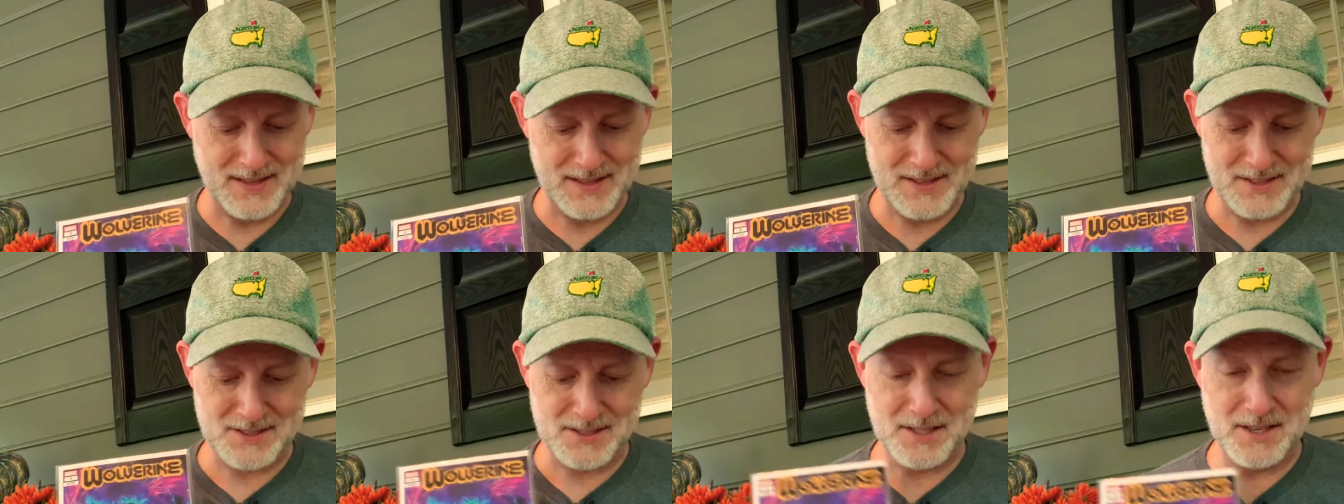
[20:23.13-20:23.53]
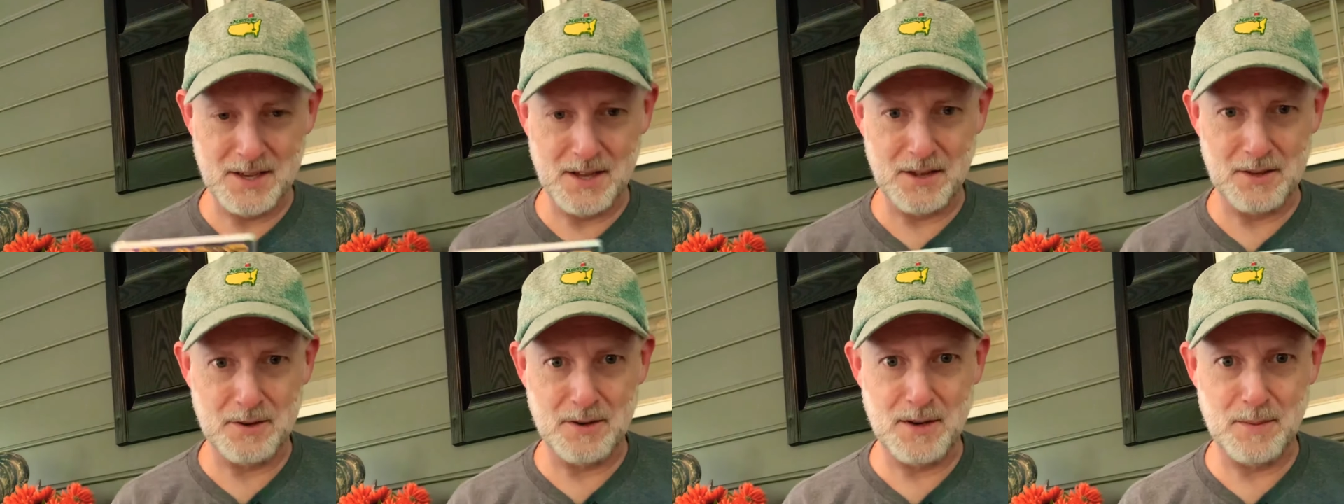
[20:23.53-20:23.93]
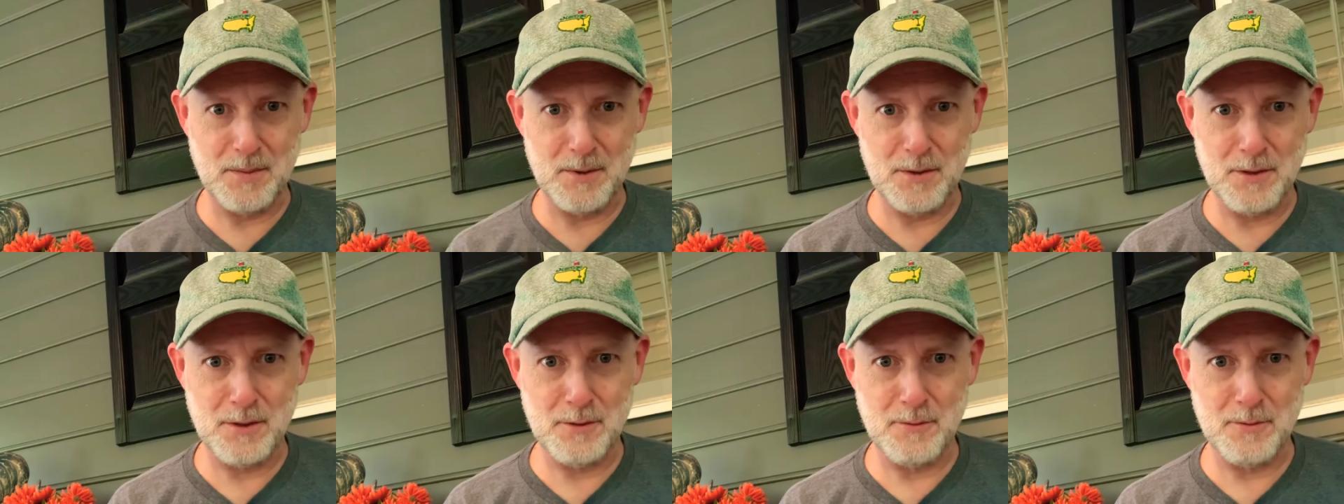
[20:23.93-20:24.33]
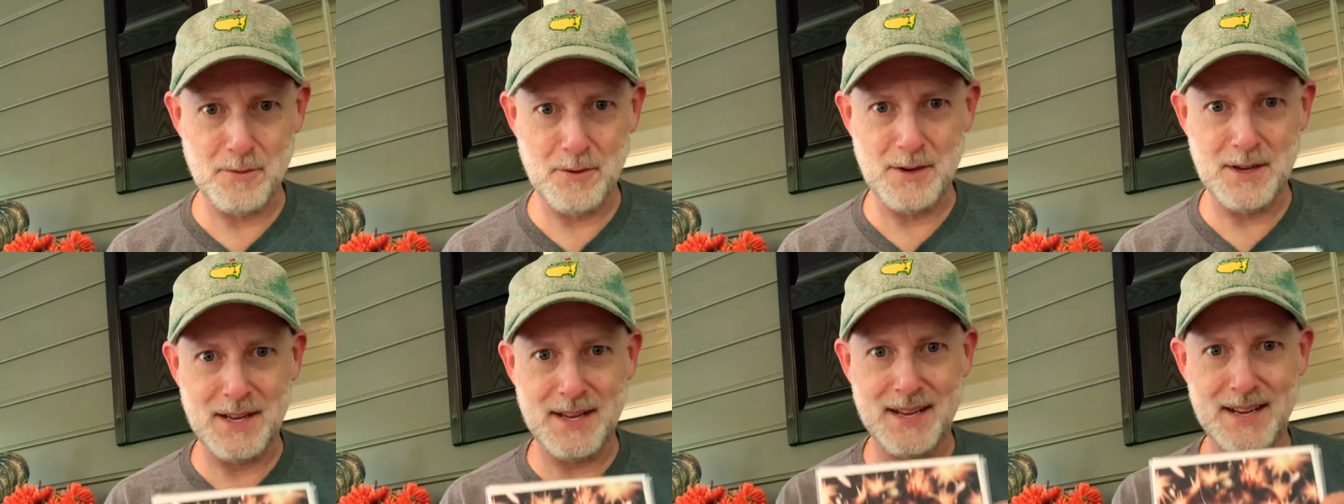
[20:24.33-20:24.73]
This is another number
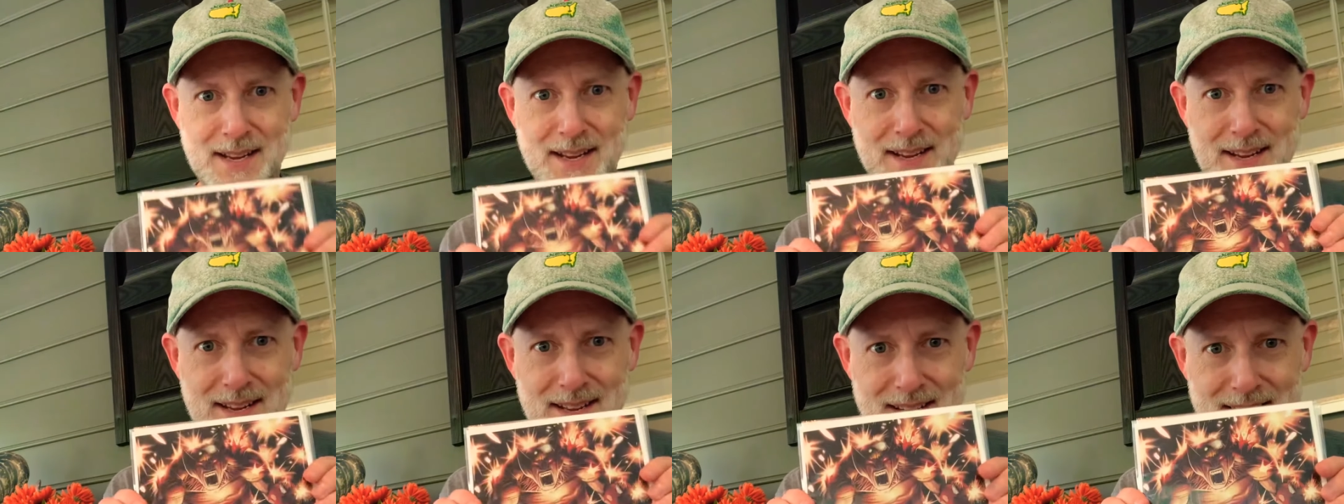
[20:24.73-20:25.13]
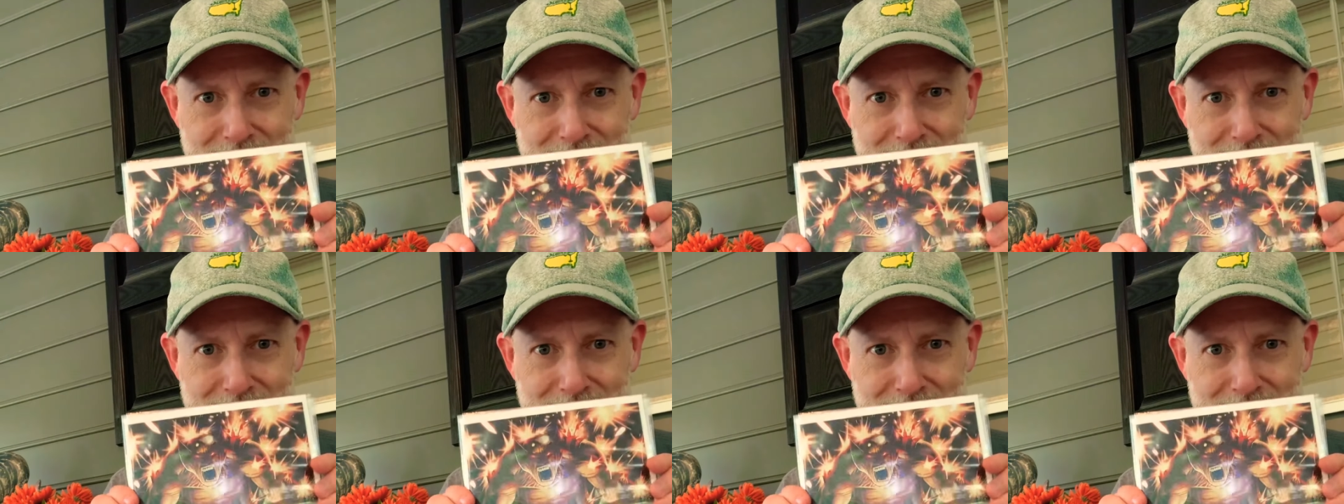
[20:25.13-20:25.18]
3.